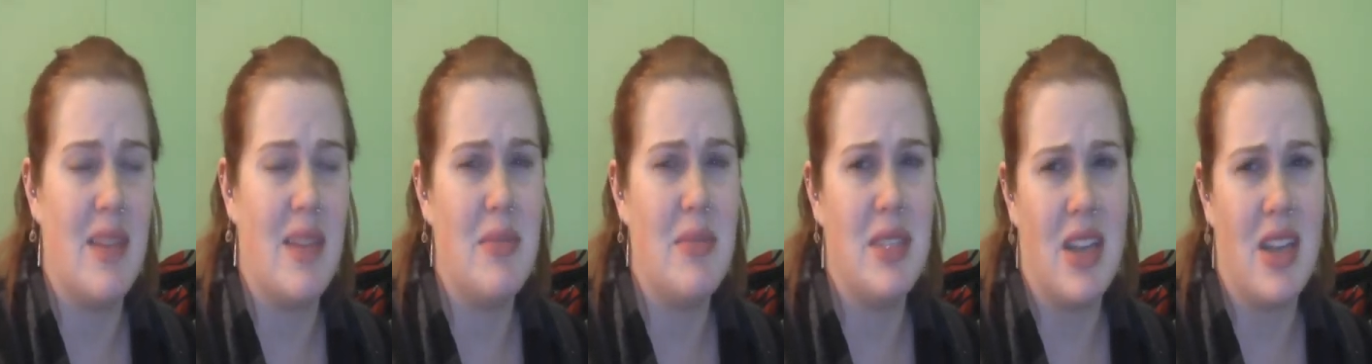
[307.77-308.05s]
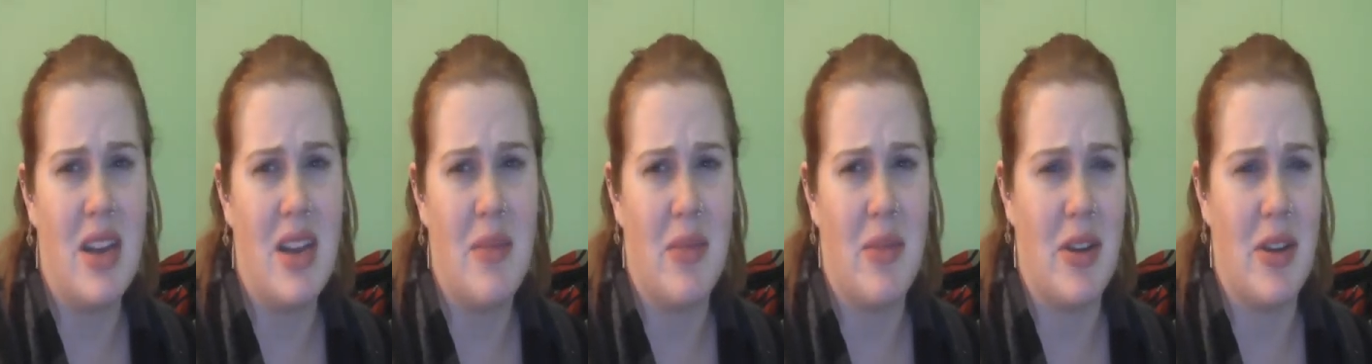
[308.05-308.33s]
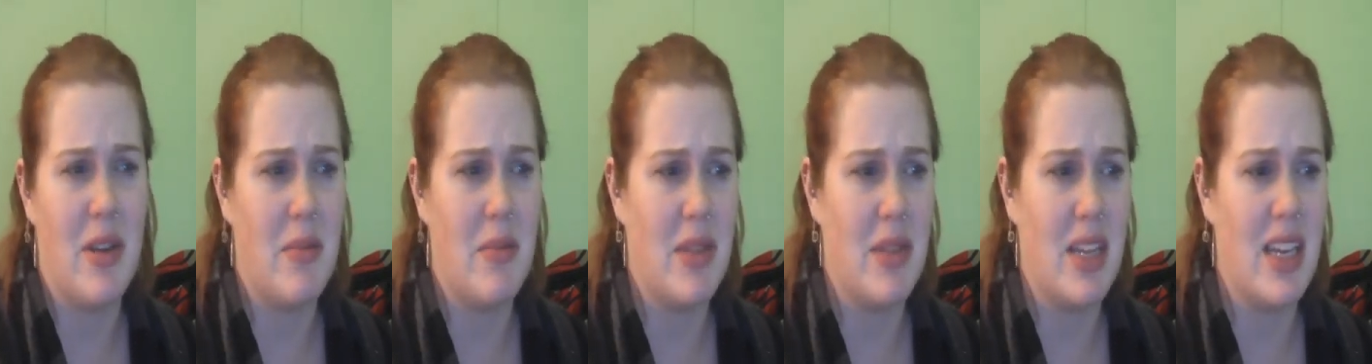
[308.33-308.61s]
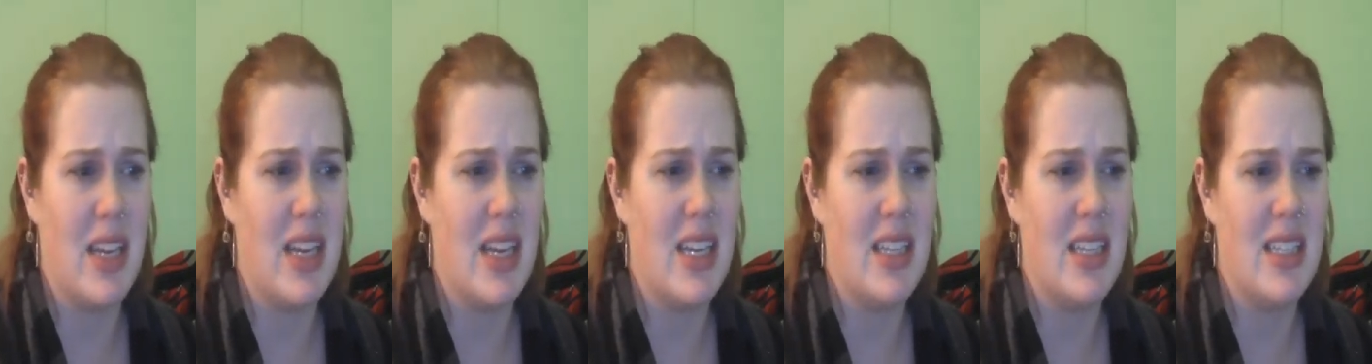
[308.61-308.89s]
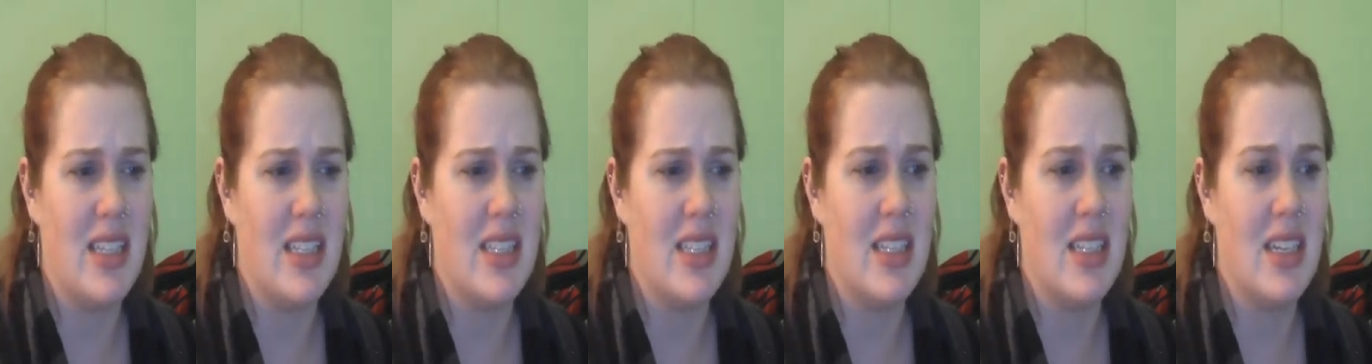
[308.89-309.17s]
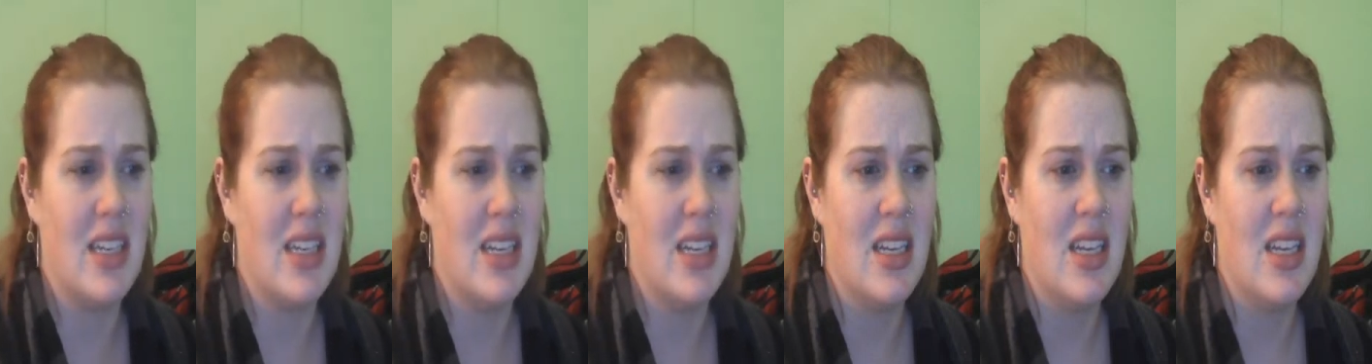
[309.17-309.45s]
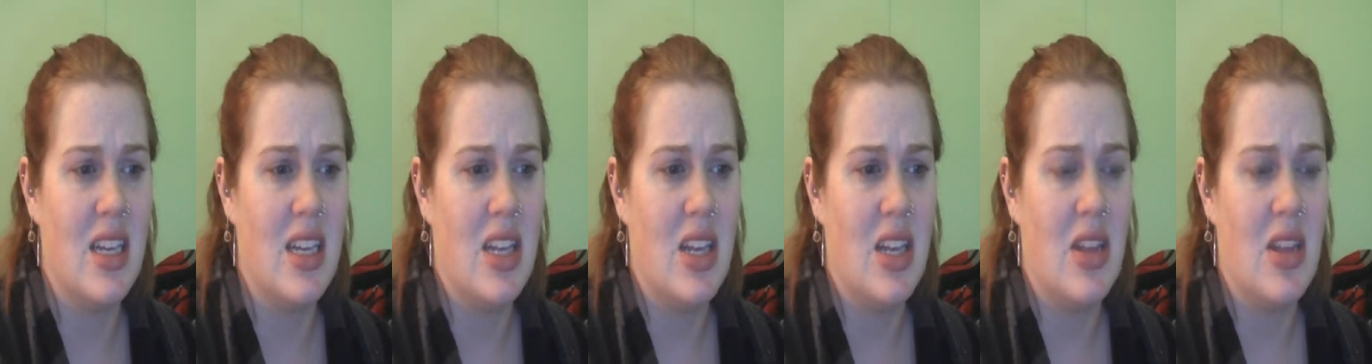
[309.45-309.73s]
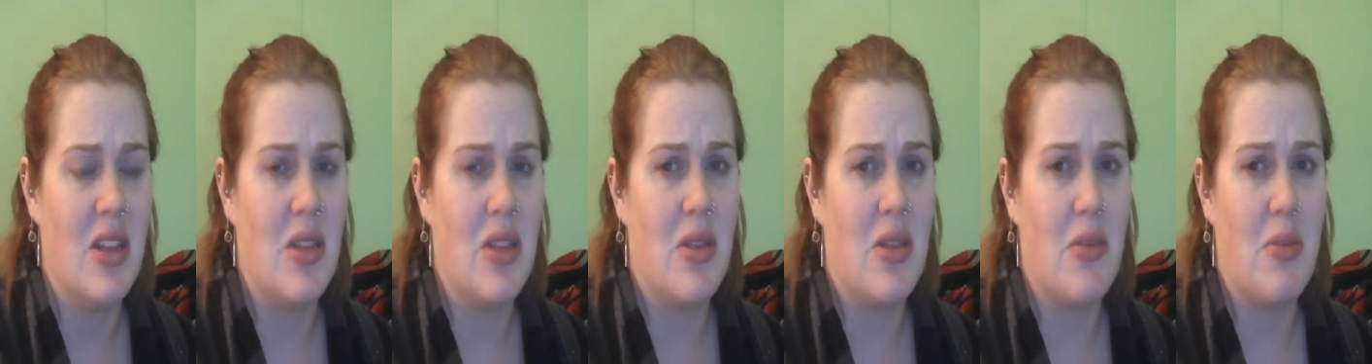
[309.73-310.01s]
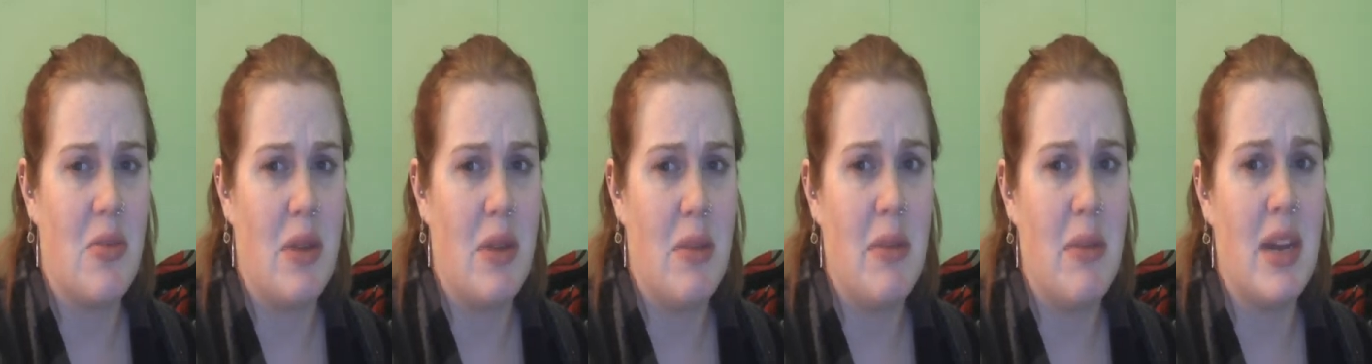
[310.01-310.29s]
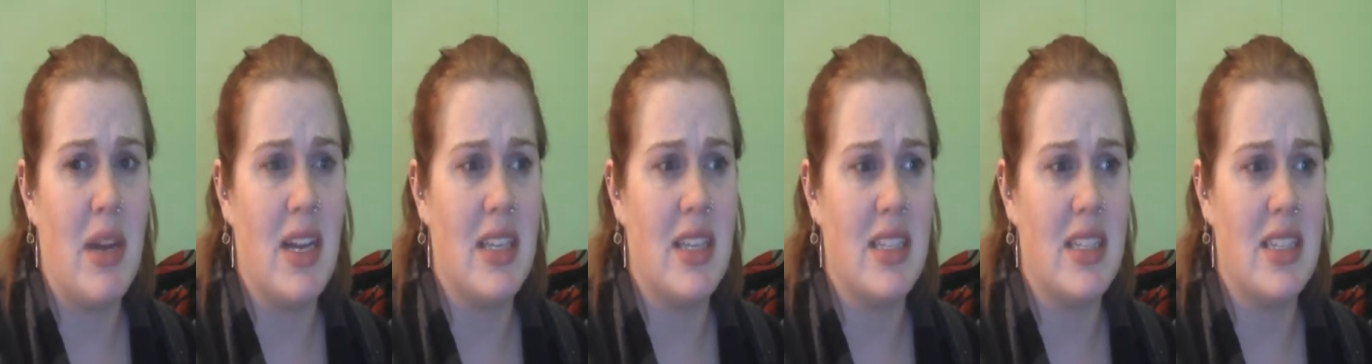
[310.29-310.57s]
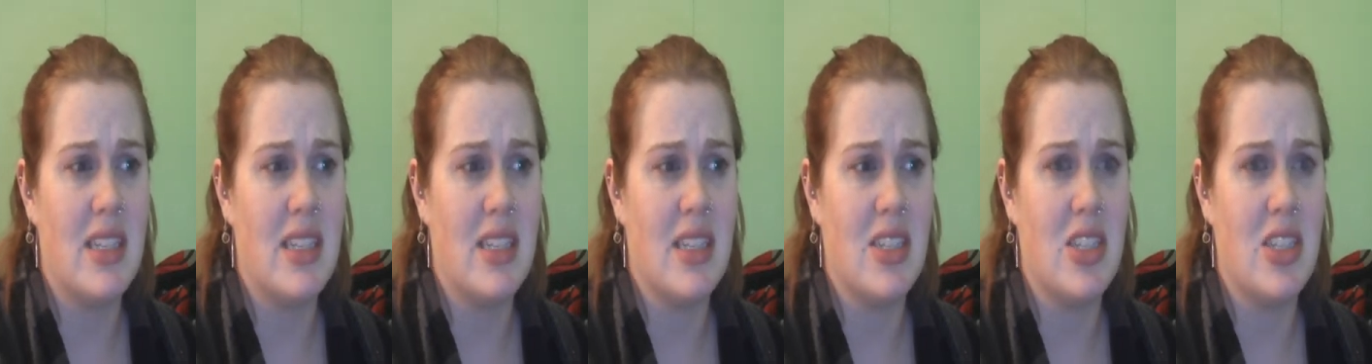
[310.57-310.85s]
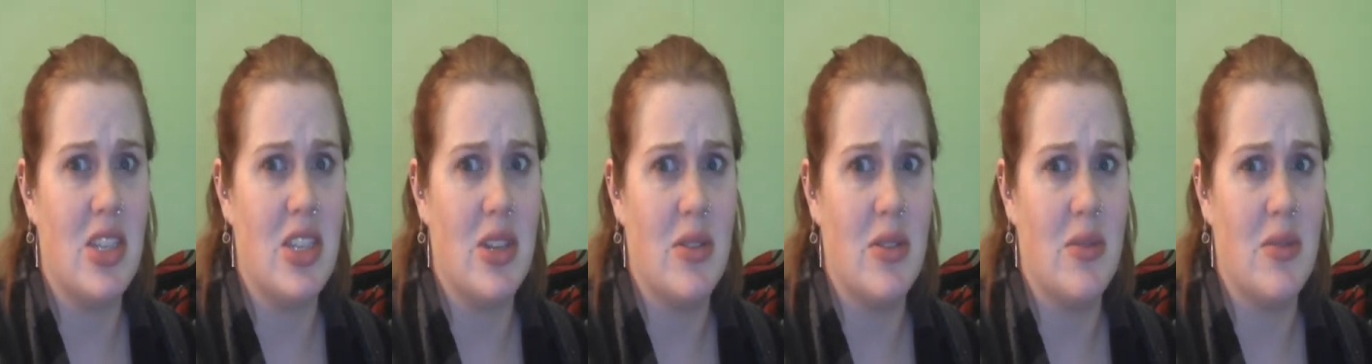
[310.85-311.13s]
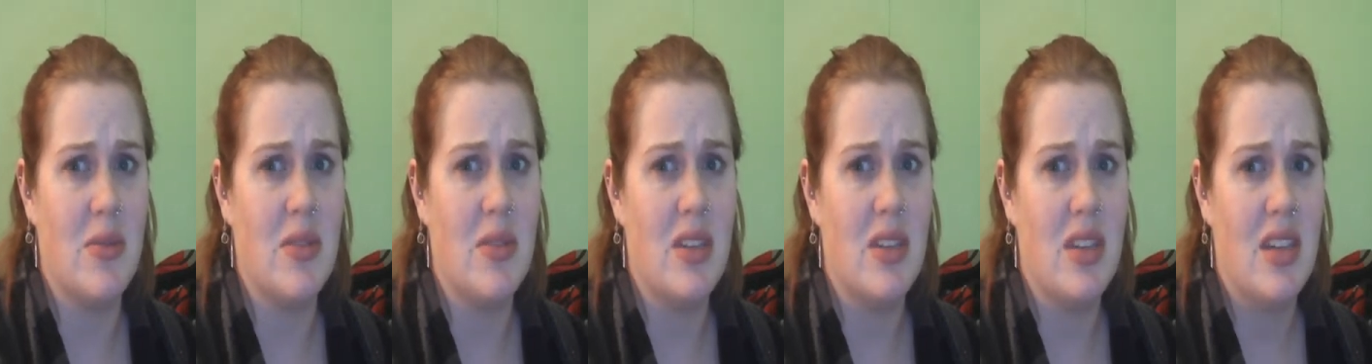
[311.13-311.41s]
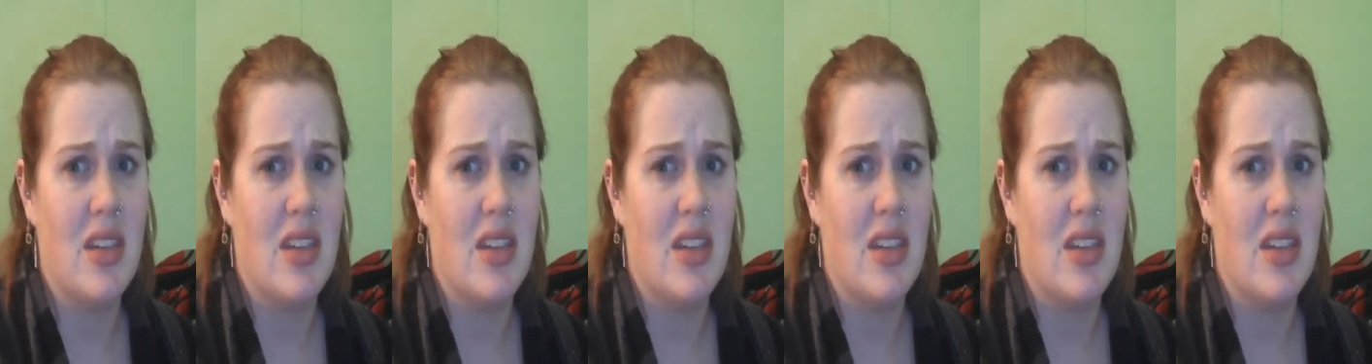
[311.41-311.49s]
I'm sorry I'm rambling. It's 3 minutes till two.